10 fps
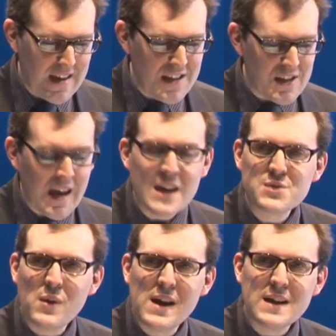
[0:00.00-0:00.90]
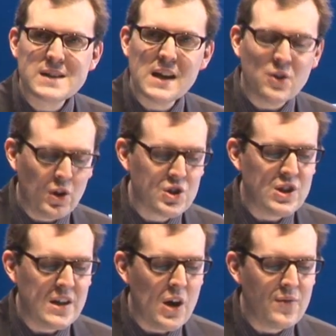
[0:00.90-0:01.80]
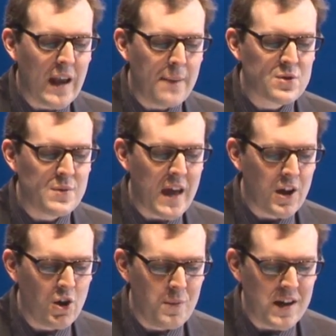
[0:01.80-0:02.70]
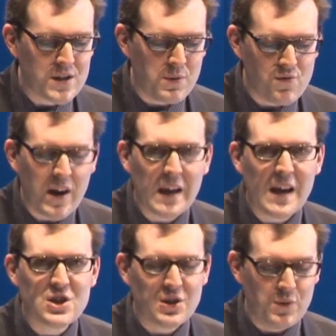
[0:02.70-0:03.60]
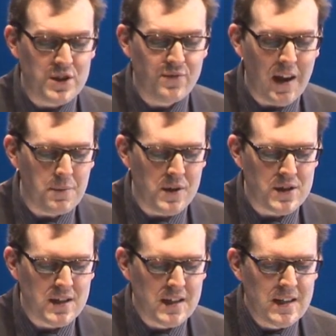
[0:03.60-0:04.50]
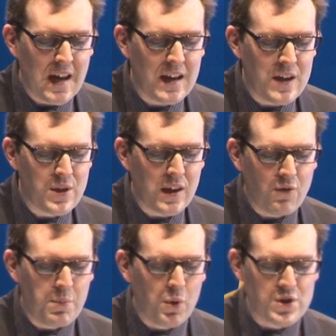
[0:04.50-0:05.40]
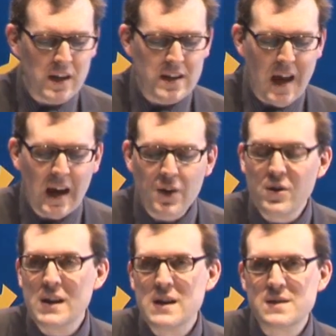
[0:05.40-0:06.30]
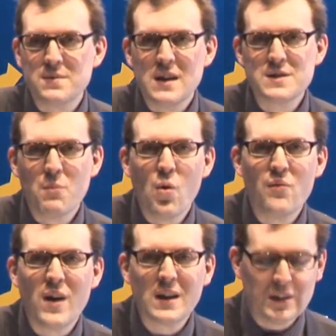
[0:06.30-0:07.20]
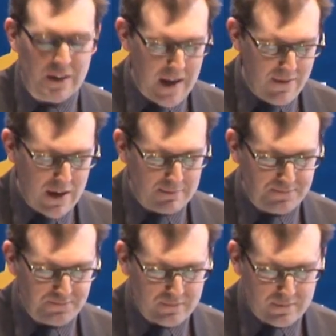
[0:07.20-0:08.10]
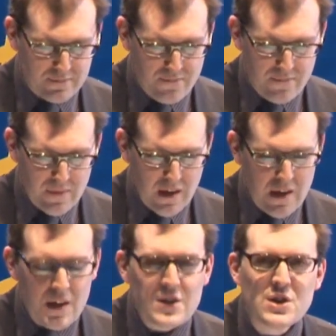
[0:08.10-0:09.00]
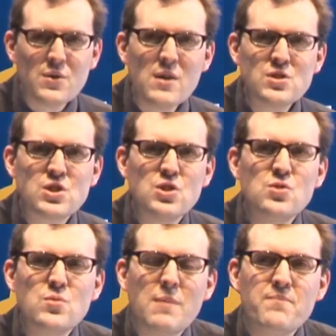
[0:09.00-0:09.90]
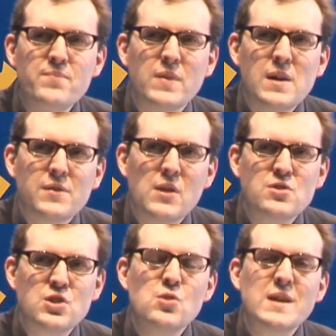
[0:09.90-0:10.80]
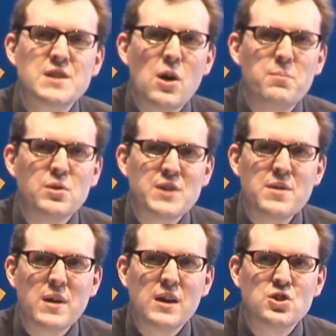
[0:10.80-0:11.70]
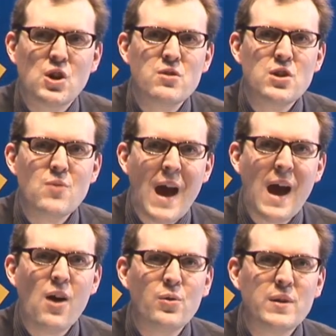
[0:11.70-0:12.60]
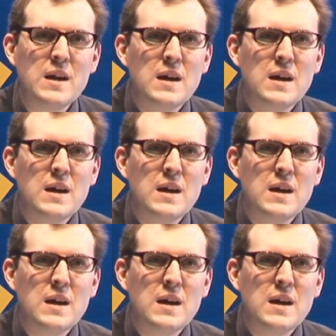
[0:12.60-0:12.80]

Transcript: And it's a case where technology overlaps with economics, with regulation, with development. And I think reporting it accurately is more vital than ever. So those two examples, I think, show you how